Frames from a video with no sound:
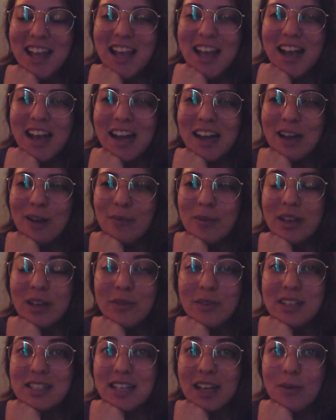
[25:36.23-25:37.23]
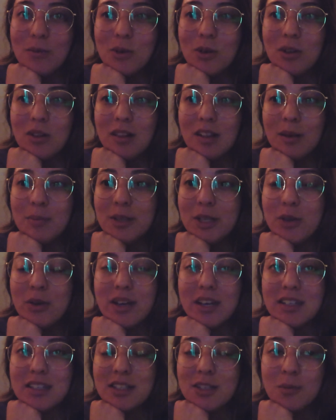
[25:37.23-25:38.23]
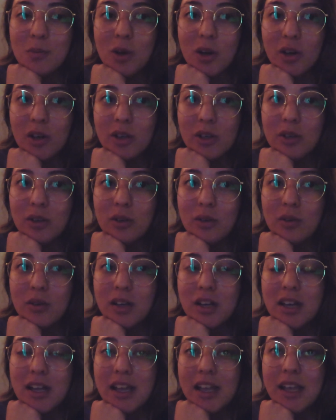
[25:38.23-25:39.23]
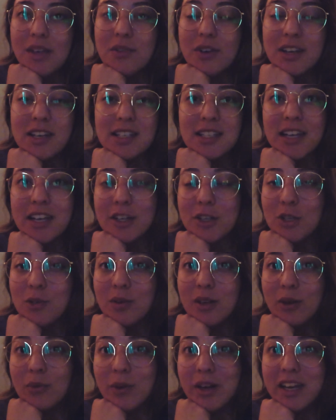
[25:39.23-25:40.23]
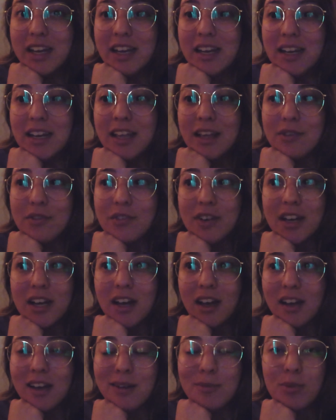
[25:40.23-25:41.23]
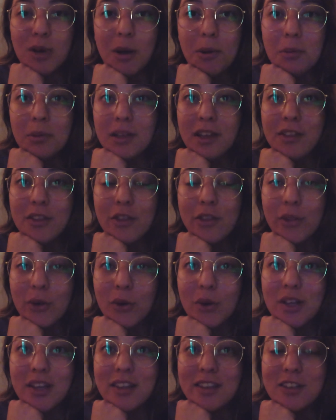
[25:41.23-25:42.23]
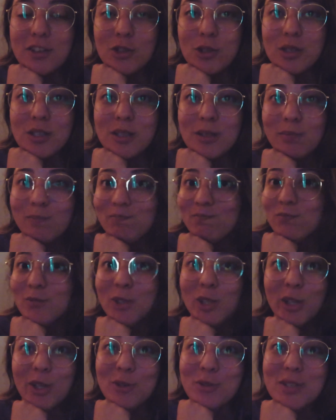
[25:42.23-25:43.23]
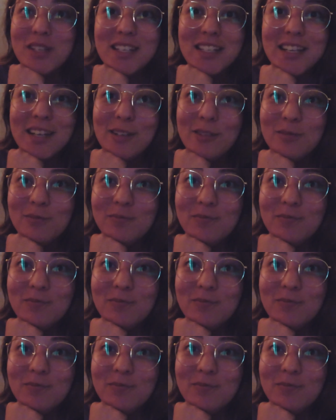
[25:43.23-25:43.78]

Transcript: Um, anyways, I will update you guys tomorrow if I decide to do any reading. If not, probably on the 30th to just close this out.